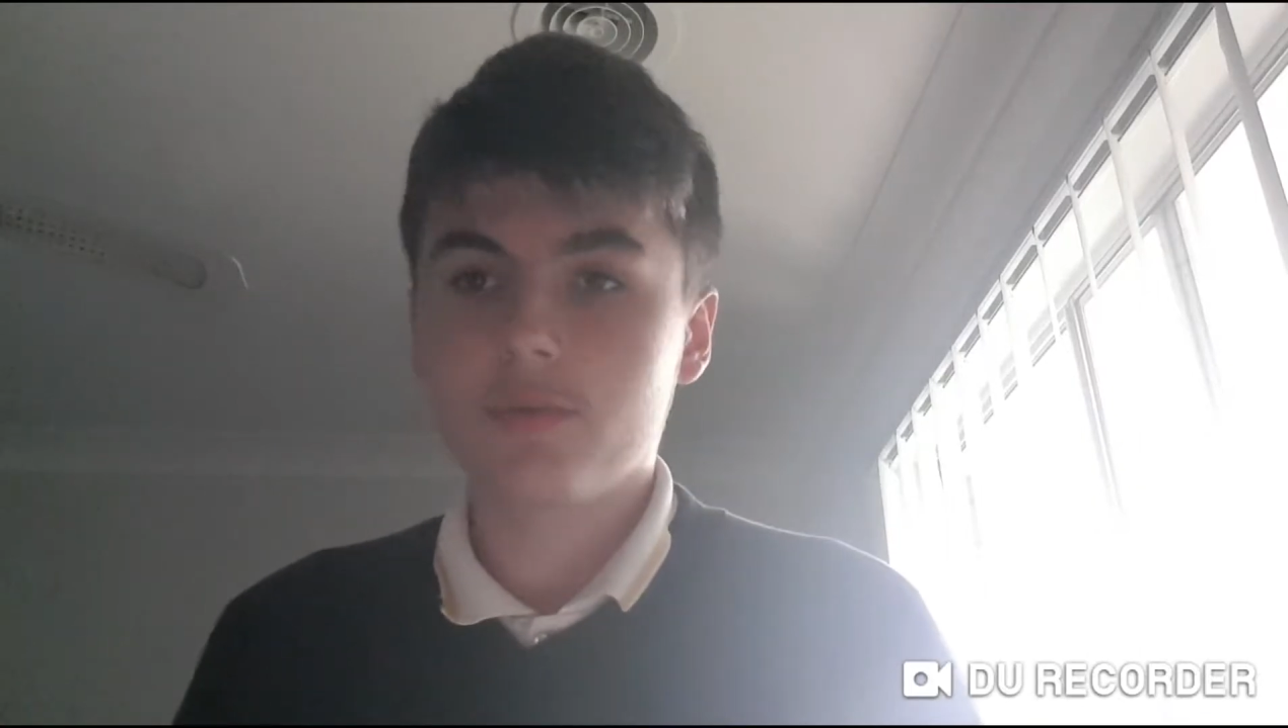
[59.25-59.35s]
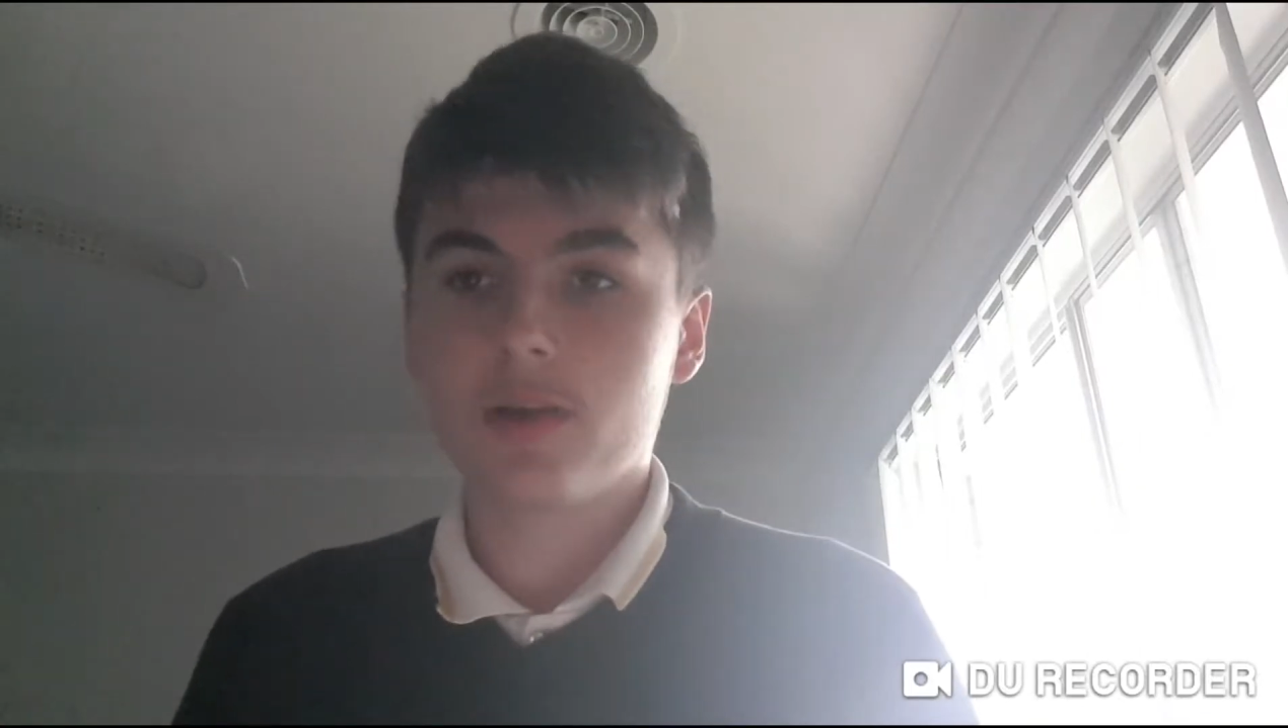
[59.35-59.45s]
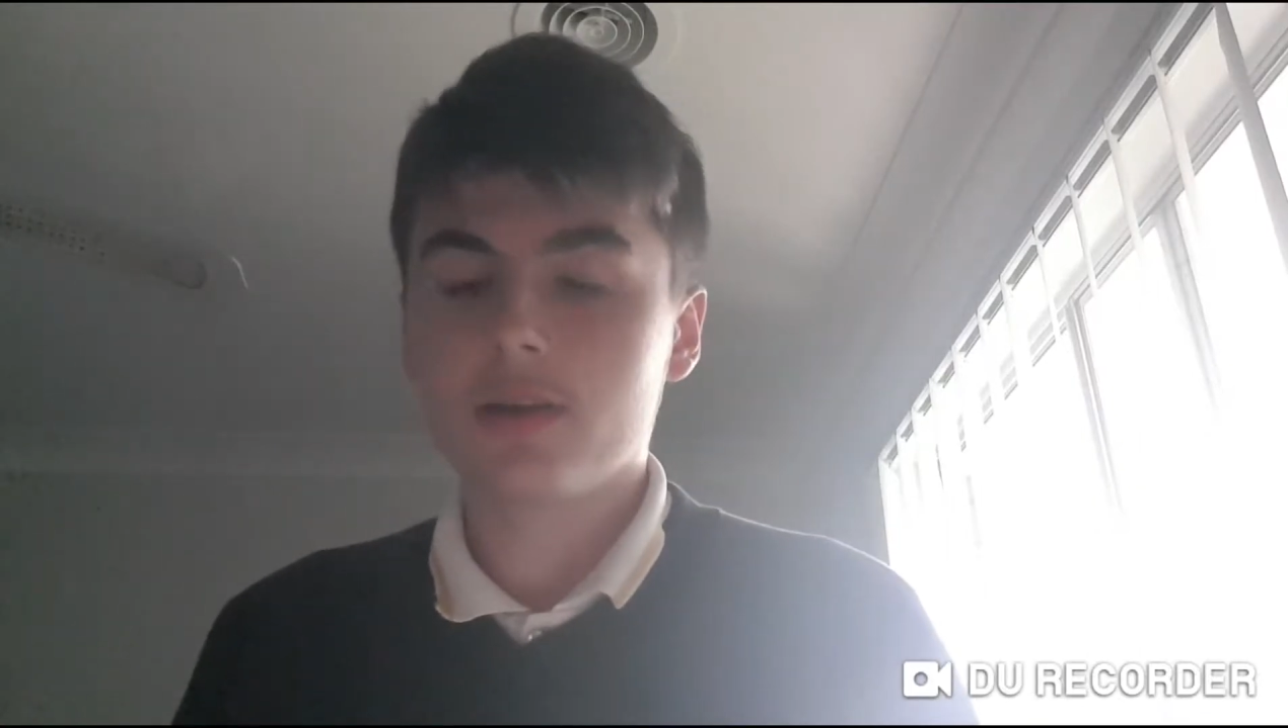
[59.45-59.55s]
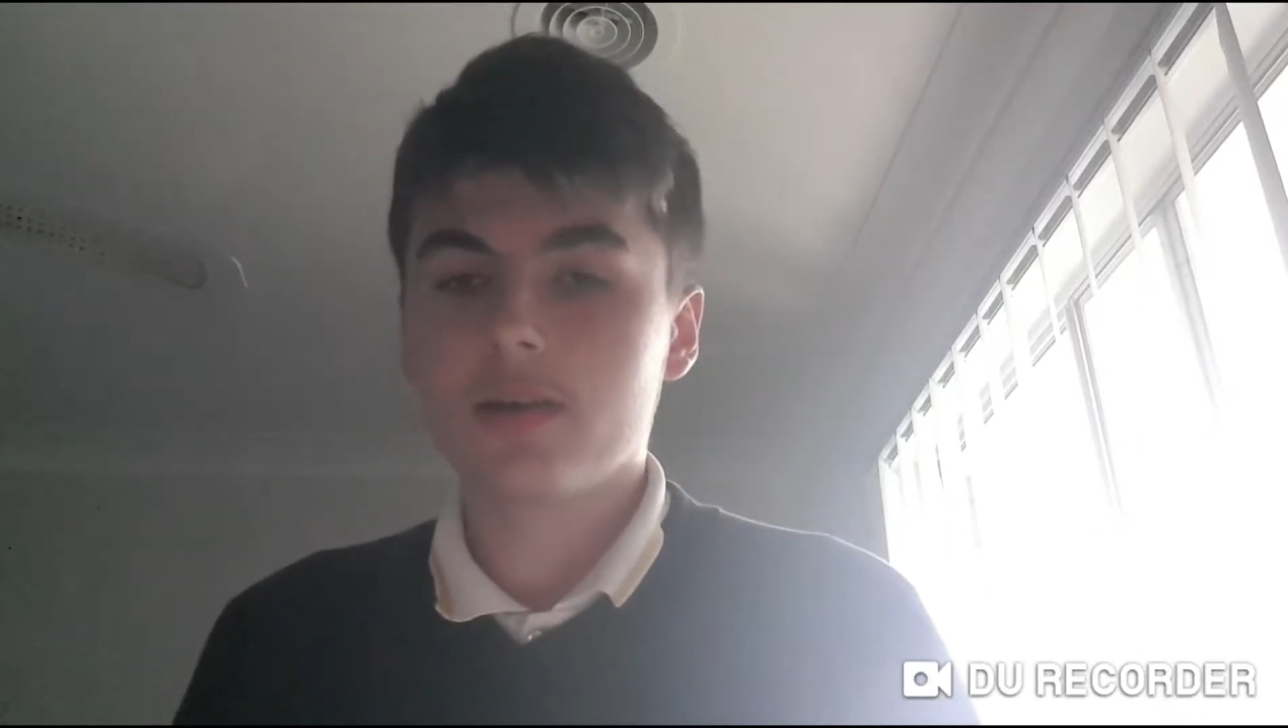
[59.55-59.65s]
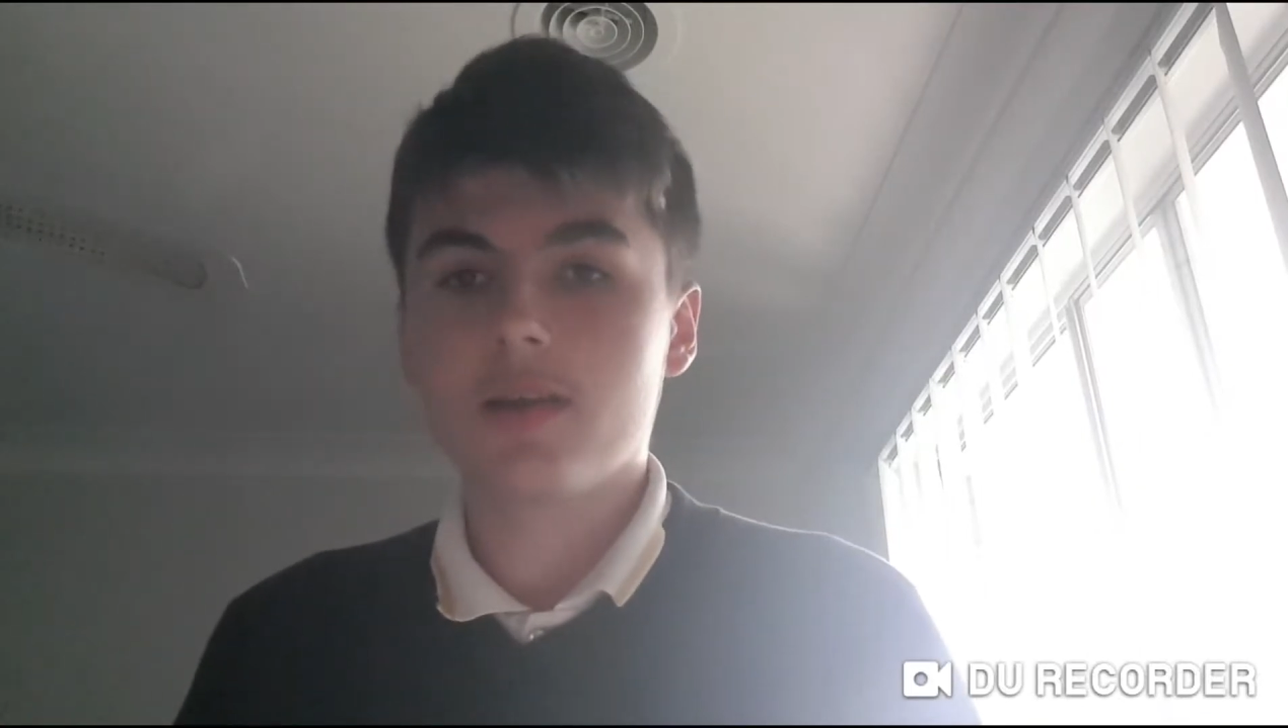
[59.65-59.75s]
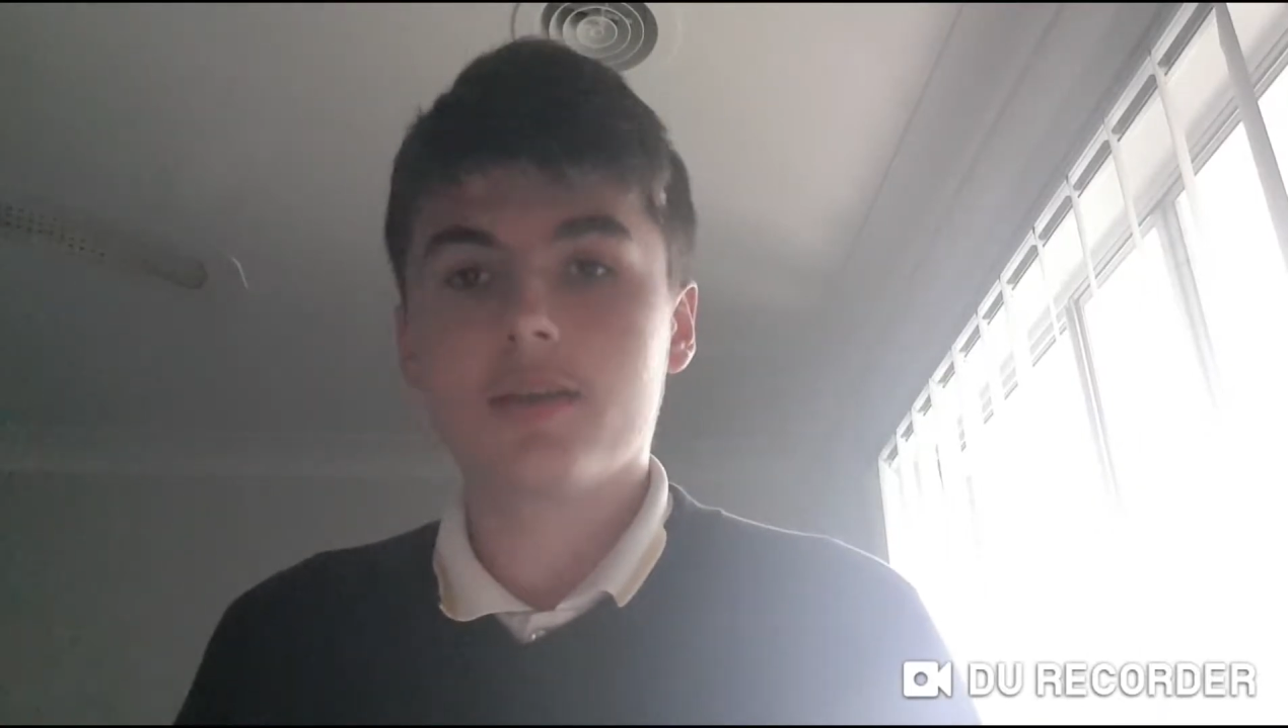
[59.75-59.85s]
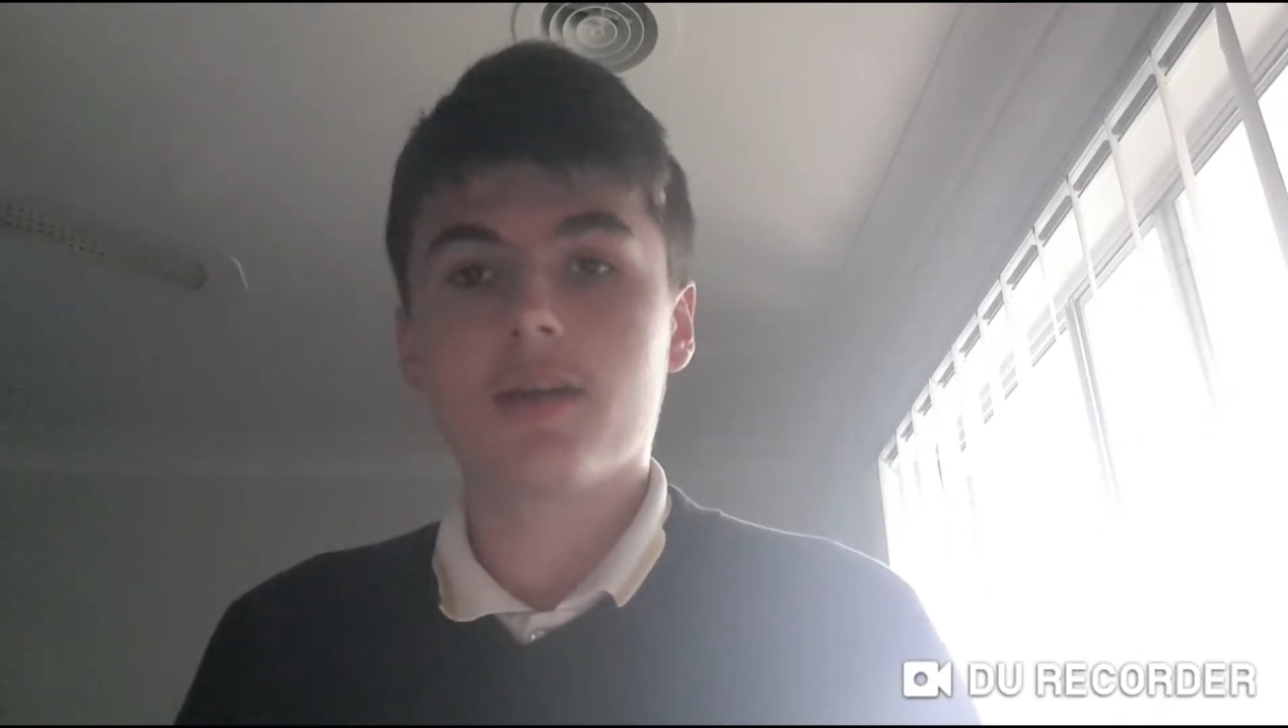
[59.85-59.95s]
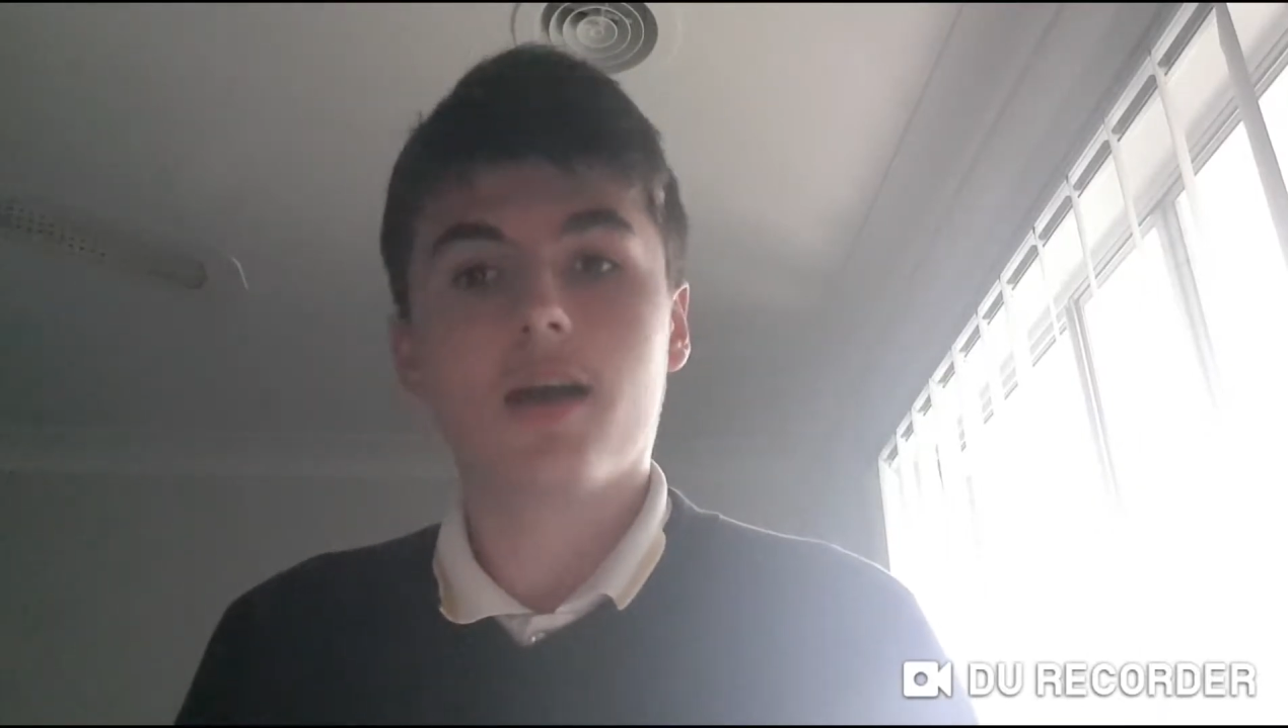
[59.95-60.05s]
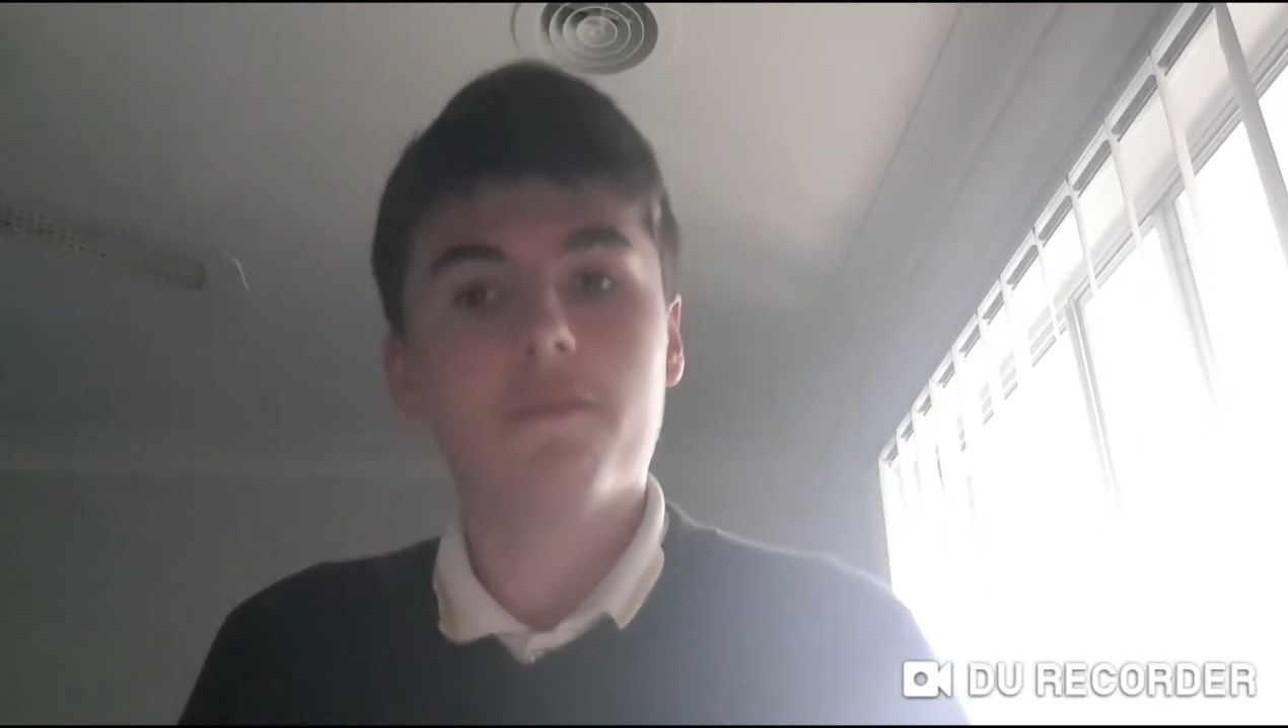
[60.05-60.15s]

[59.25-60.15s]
one is